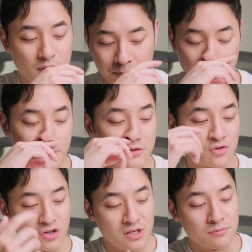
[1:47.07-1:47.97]
one of my
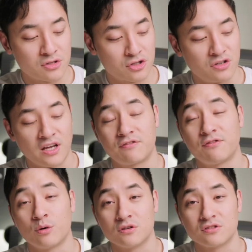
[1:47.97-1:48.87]
dreams, to take
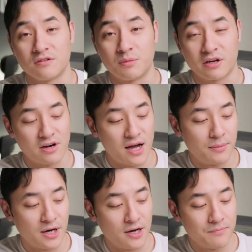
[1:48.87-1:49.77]
photos of my
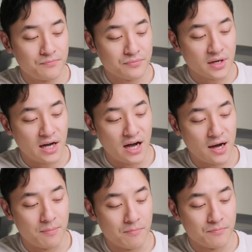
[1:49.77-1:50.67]
grandma
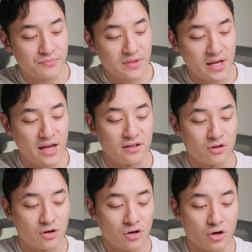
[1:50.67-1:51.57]
and
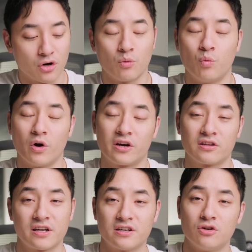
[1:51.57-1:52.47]
her
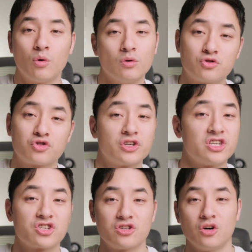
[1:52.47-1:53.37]
wearing like an old
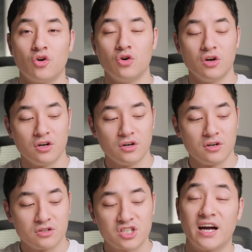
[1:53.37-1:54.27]
traditional
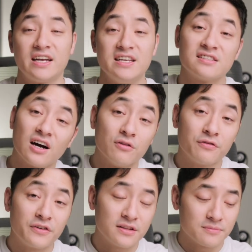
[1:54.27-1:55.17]
Chinese
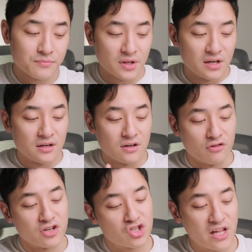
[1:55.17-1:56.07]
outfit.
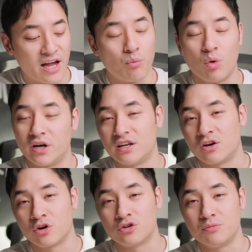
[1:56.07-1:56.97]
Originally I wanted
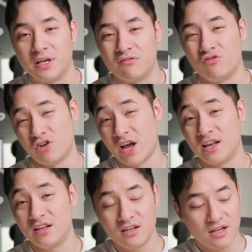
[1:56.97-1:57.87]
her to be in
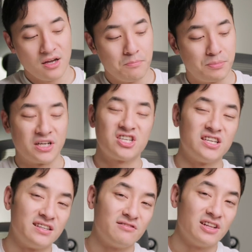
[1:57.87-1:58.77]
red, but she
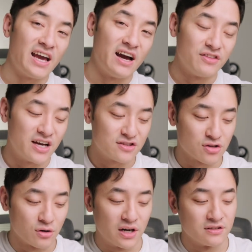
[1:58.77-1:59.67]
didn't really have that,
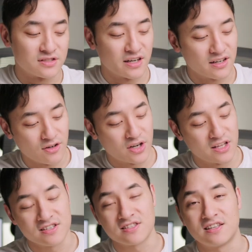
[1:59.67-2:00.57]
so I was like, okay,
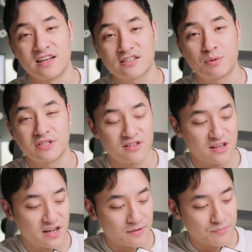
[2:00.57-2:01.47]
this is the next best
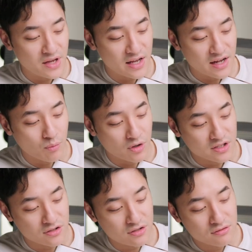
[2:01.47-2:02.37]
thing. And I wanted,